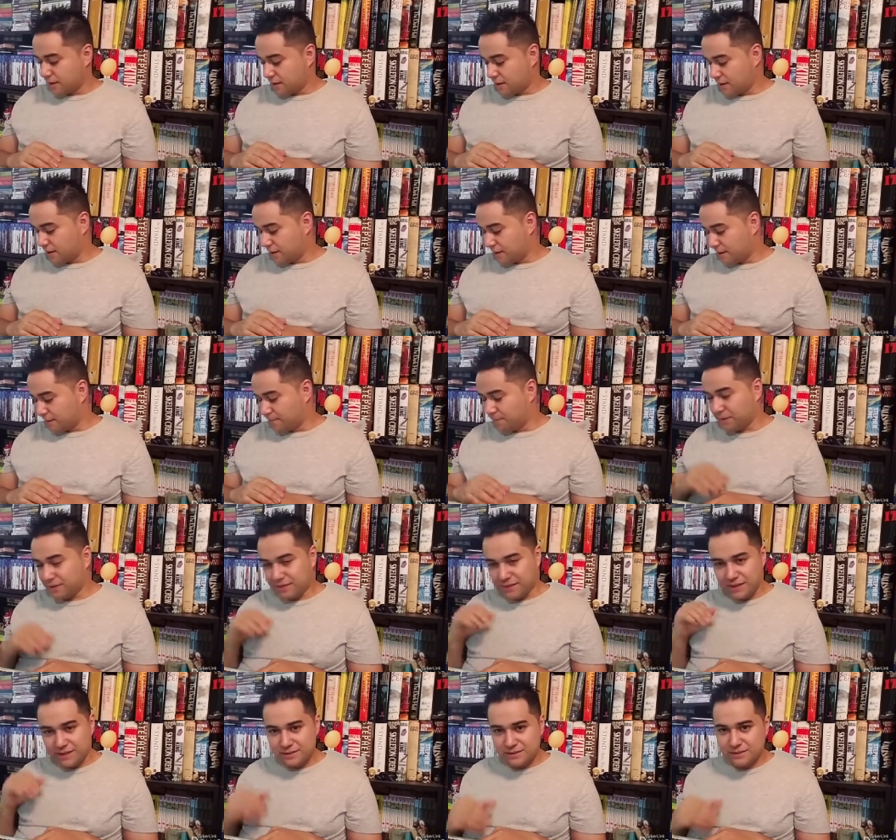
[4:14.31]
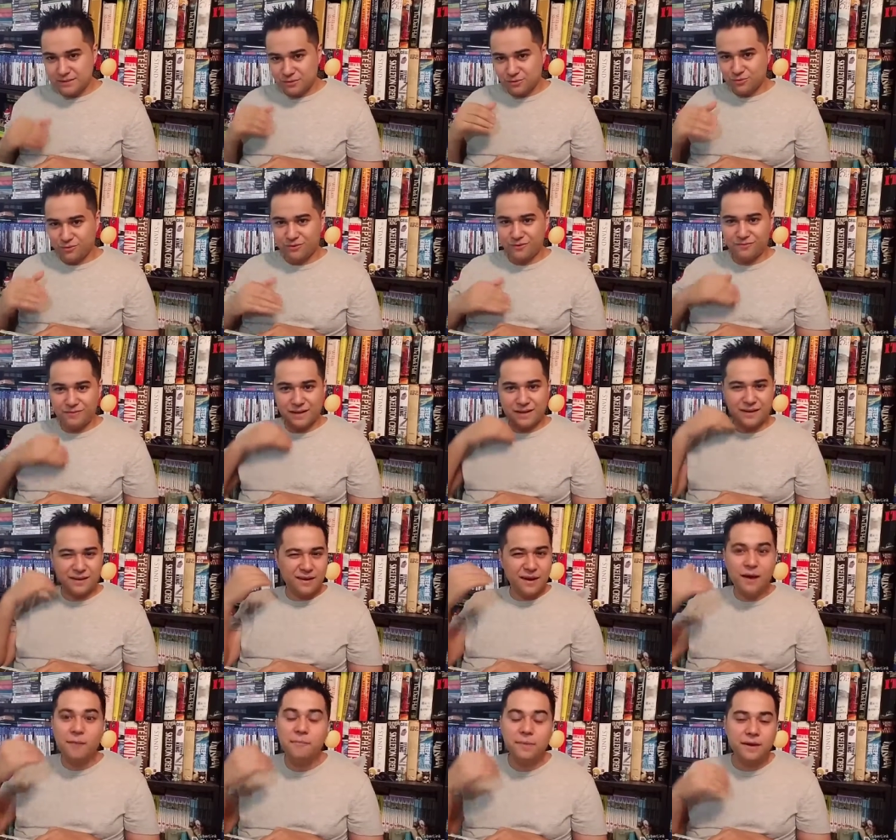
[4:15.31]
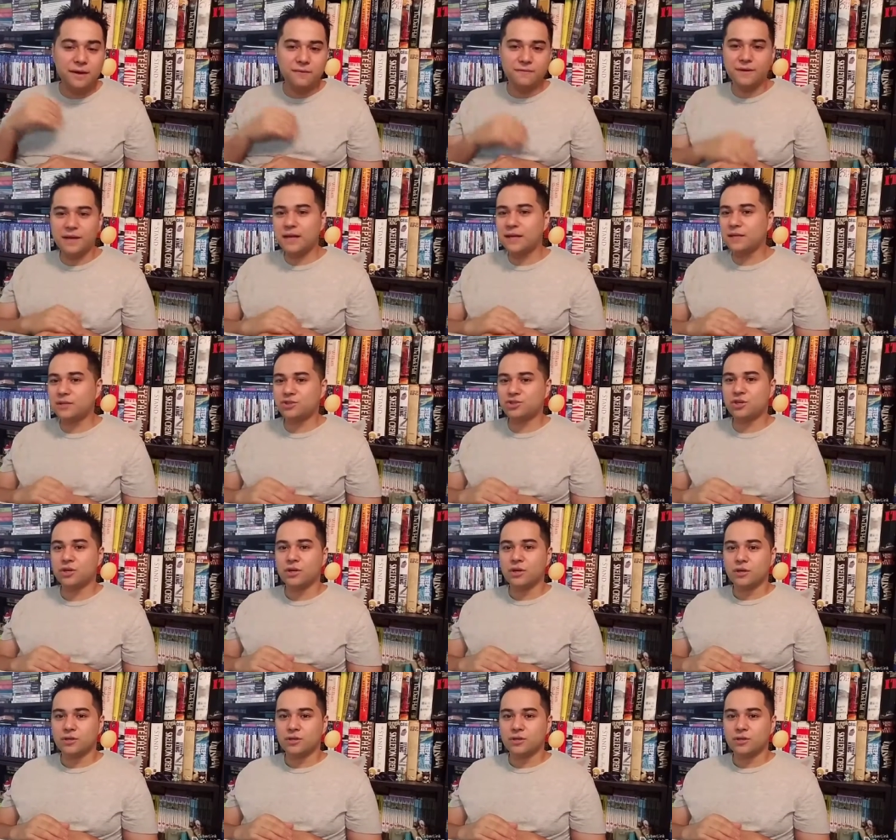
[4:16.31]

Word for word: Uh, but this is sort of like a coming of age